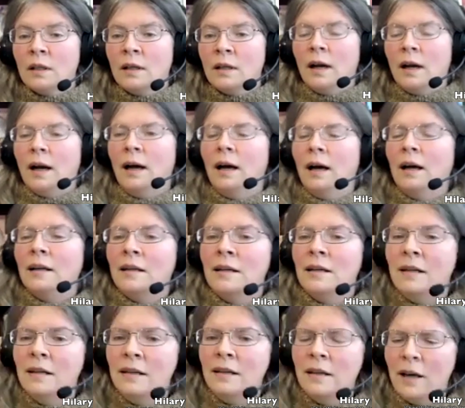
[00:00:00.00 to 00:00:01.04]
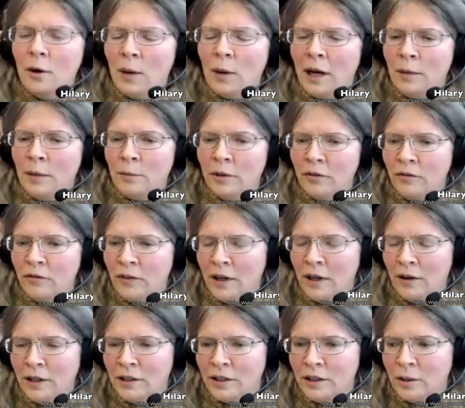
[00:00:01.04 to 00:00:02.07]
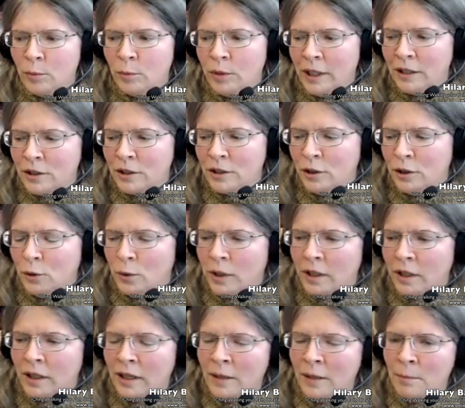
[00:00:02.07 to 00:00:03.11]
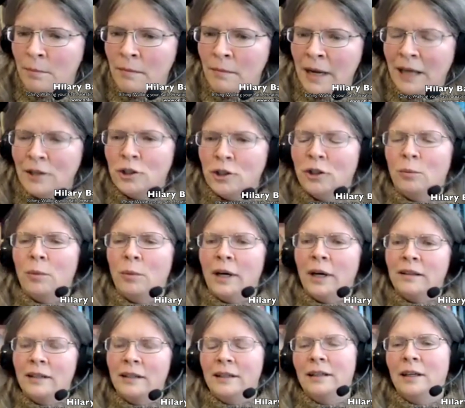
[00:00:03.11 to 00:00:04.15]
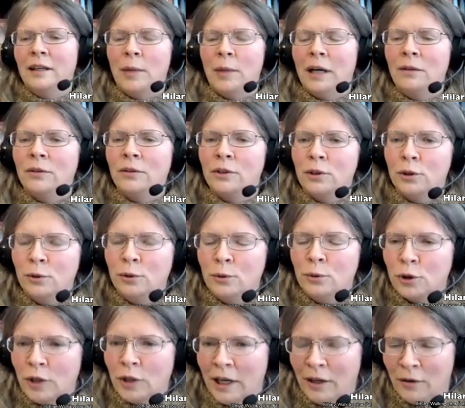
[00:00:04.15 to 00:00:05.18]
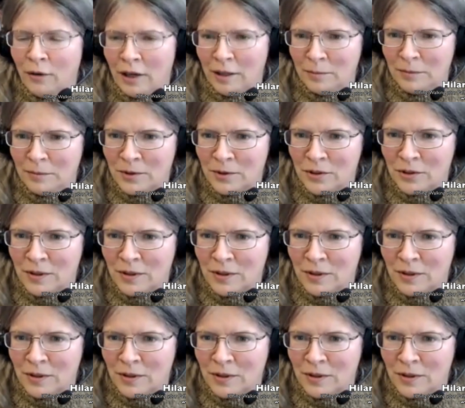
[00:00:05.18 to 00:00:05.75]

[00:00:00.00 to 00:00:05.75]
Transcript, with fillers: uh, no, I'm referring to the picture you can imagine by thinking about the two trigrams.